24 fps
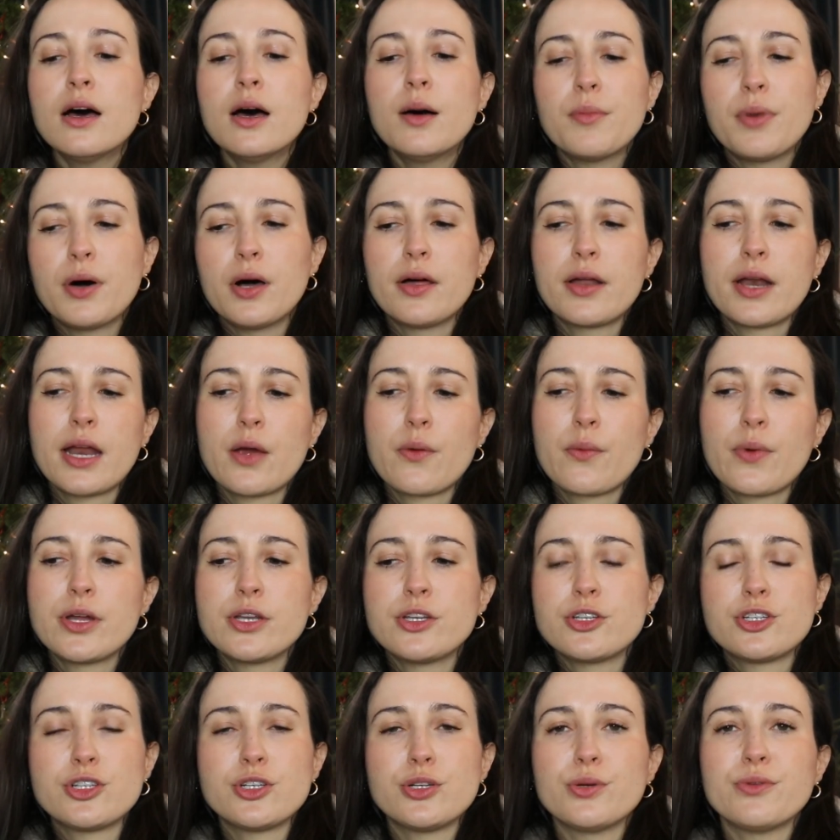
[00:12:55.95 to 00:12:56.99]
Paul and I
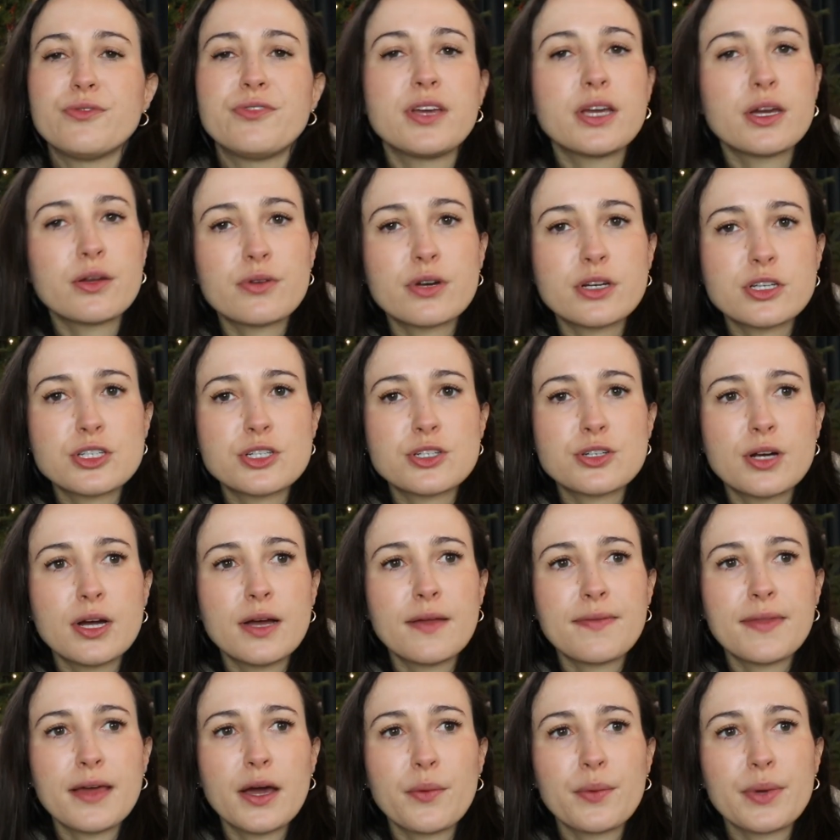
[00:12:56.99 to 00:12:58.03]
went to a vegan
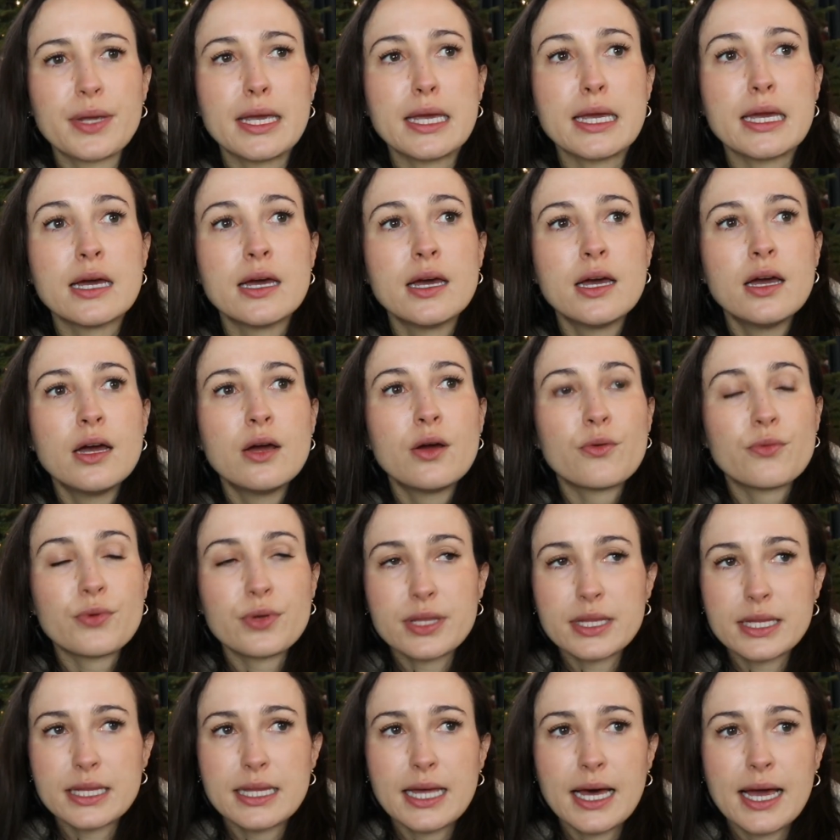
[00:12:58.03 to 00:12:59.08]
restaurant that we
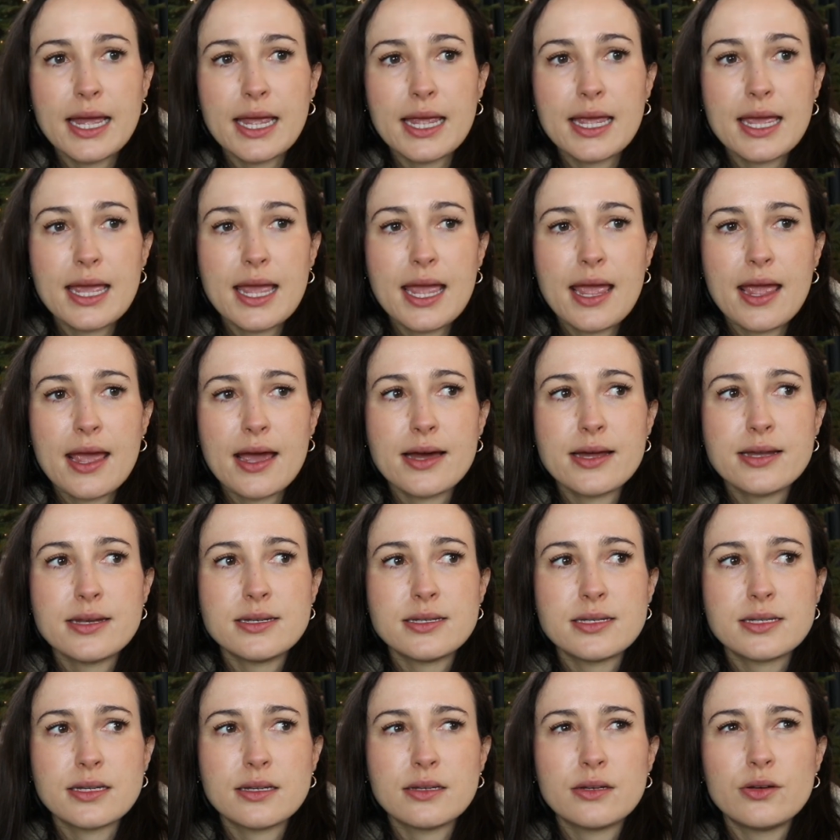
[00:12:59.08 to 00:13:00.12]
really like,
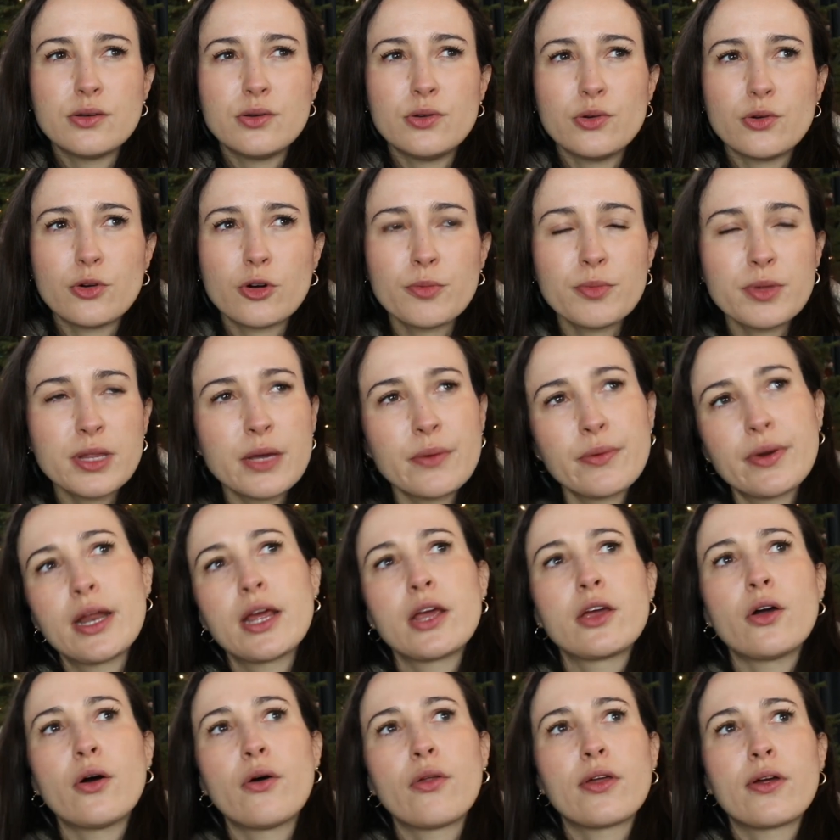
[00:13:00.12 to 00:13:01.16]
and normally when I
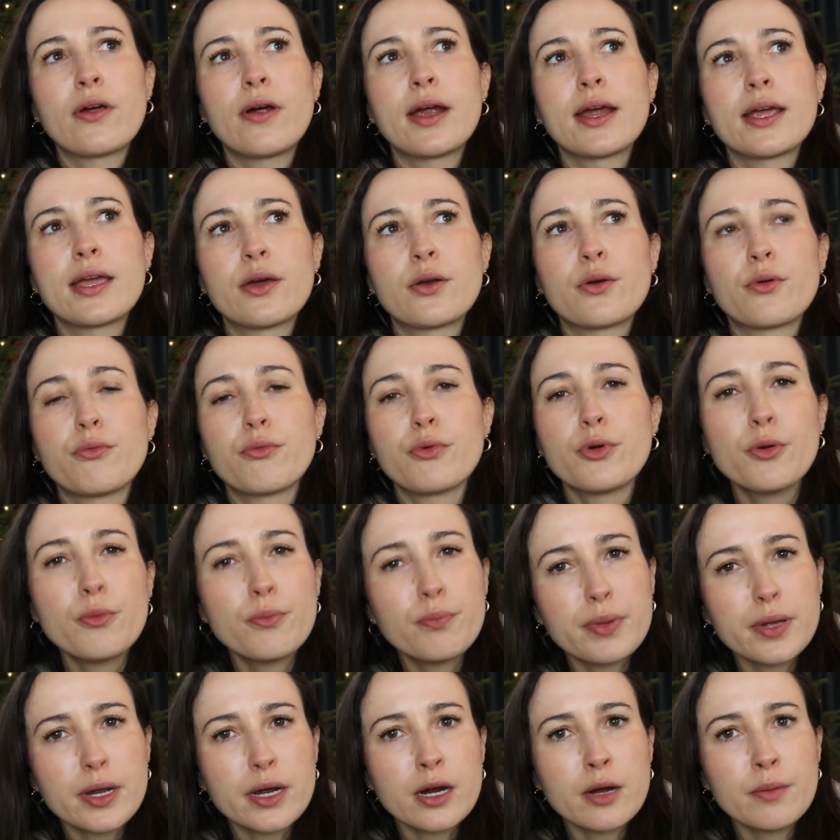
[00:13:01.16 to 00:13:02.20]
go there I get a root
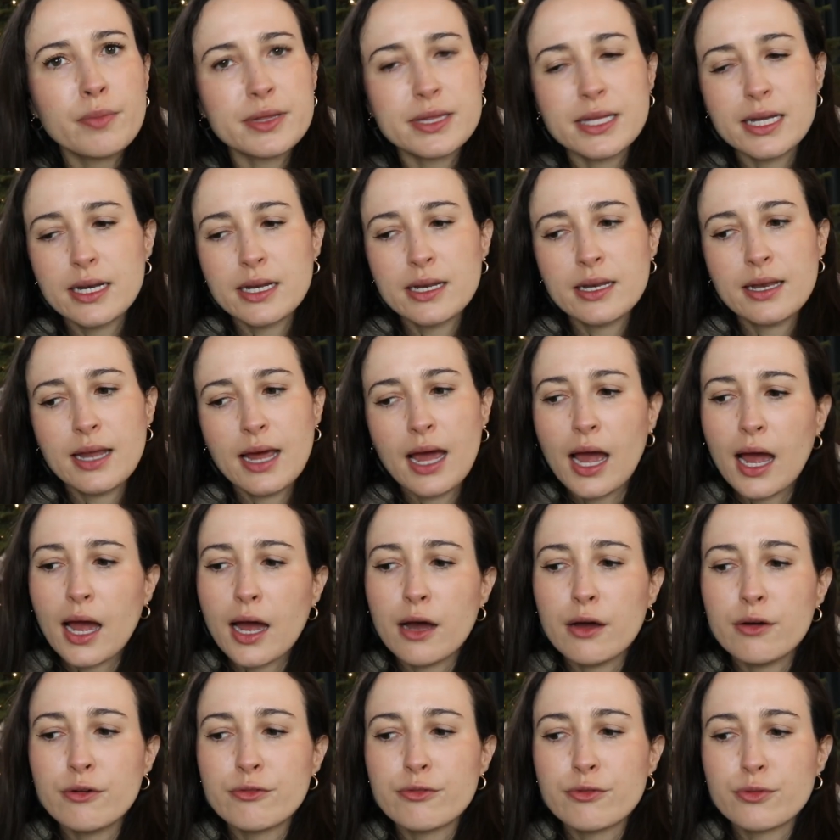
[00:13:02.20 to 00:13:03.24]
beer, but they didn't
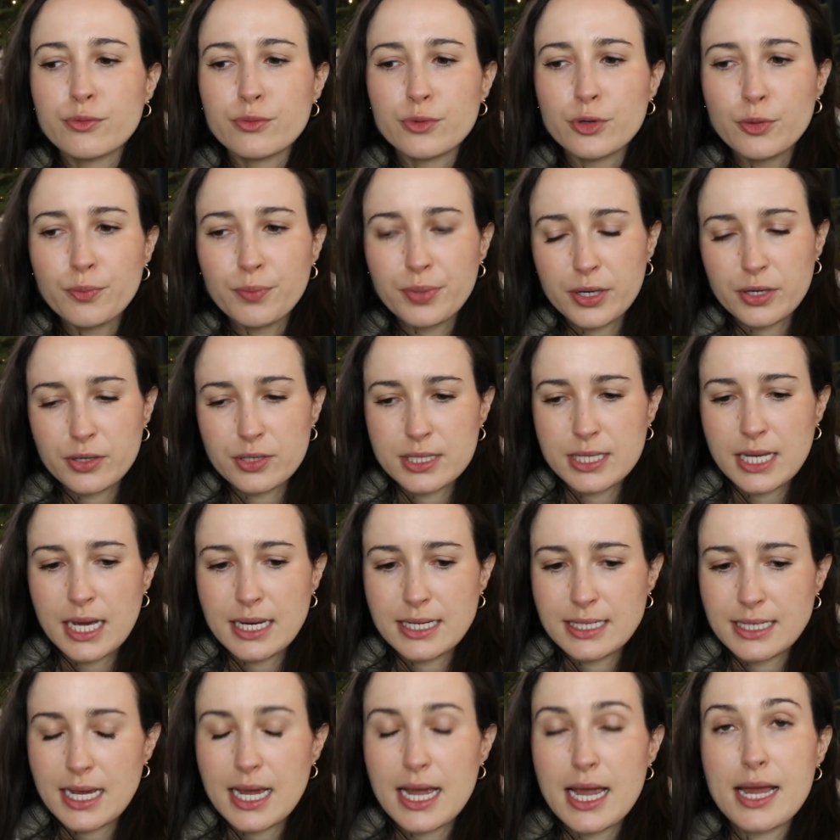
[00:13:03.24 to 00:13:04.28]
have root beers that
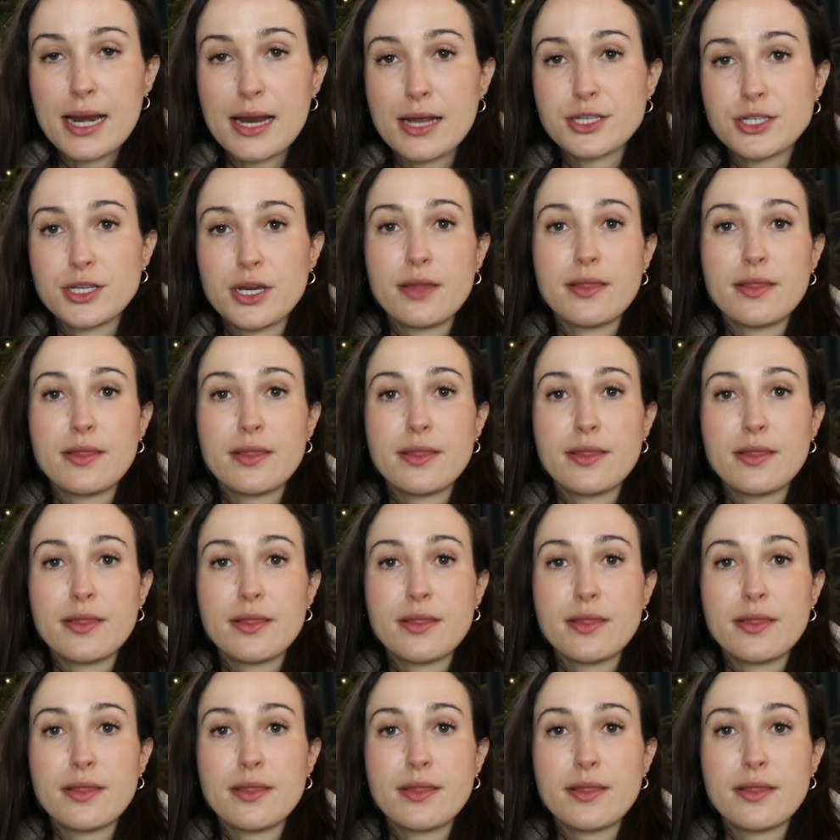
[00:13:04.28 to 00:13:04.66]
day, and I saw